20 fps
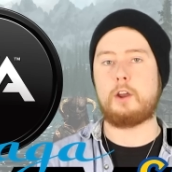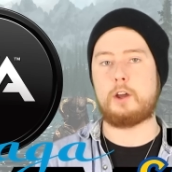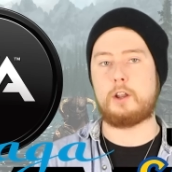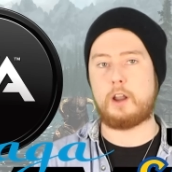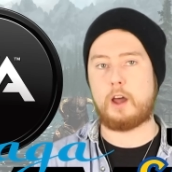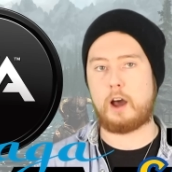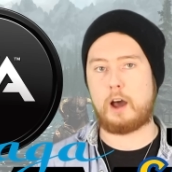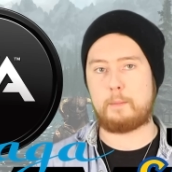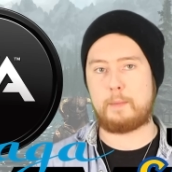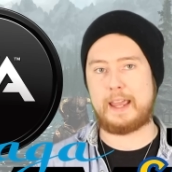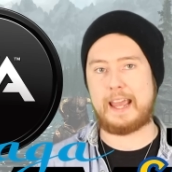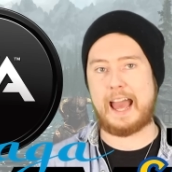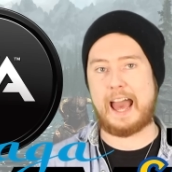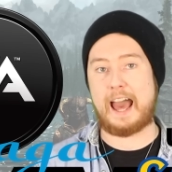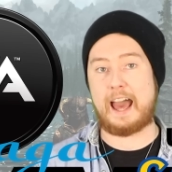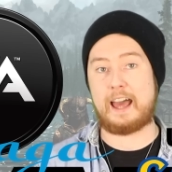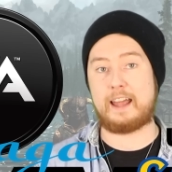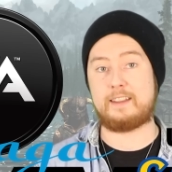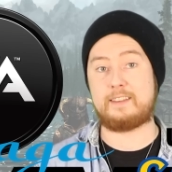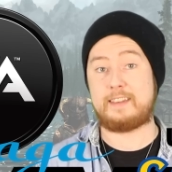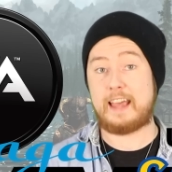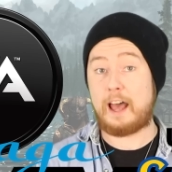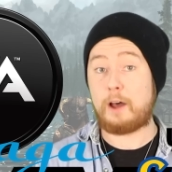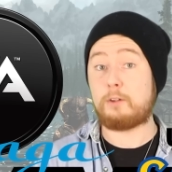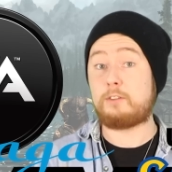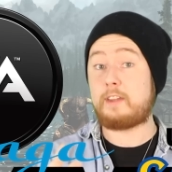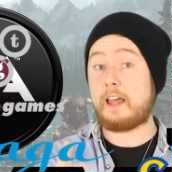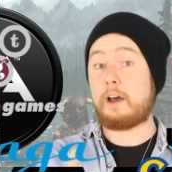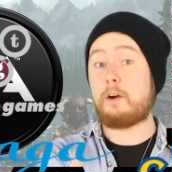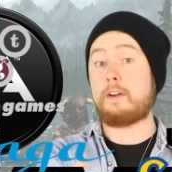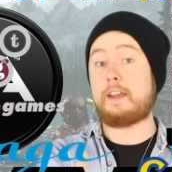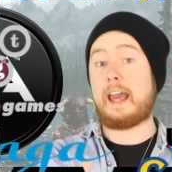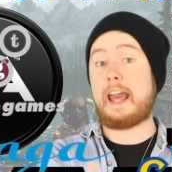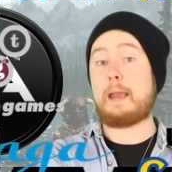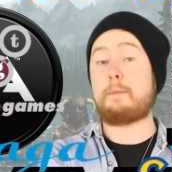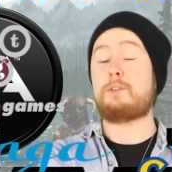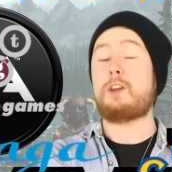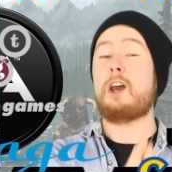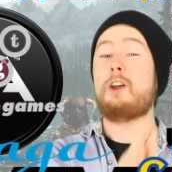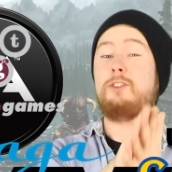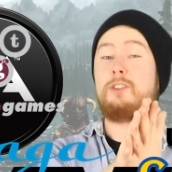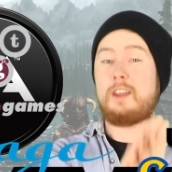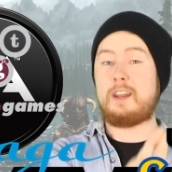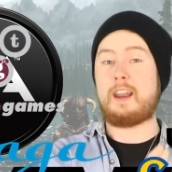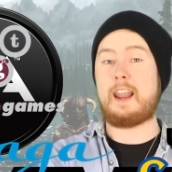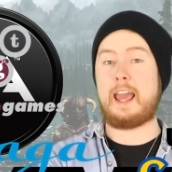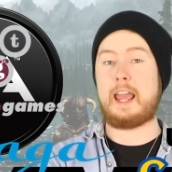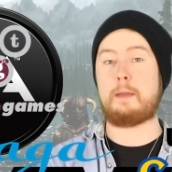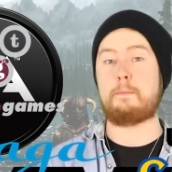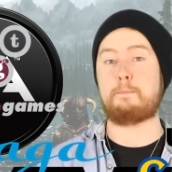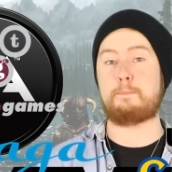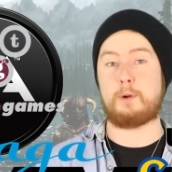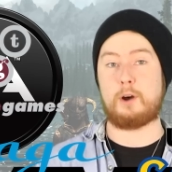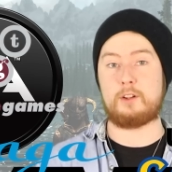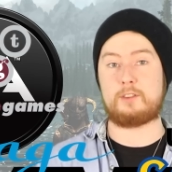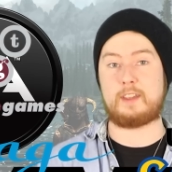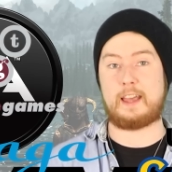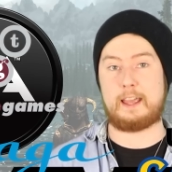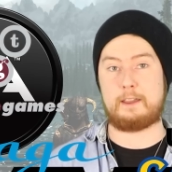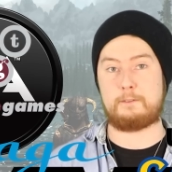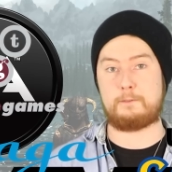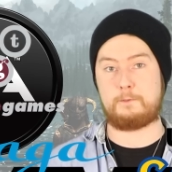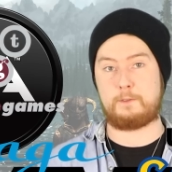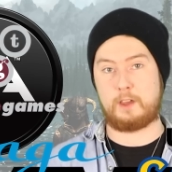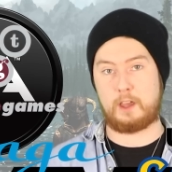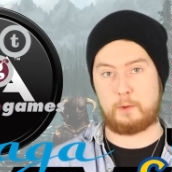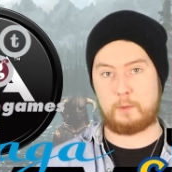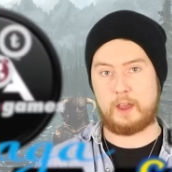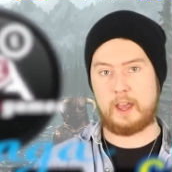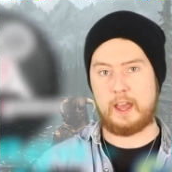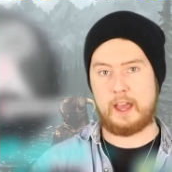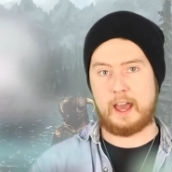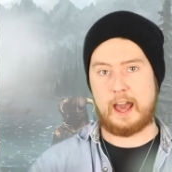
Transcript: Konami and Telltale Games to name but a few.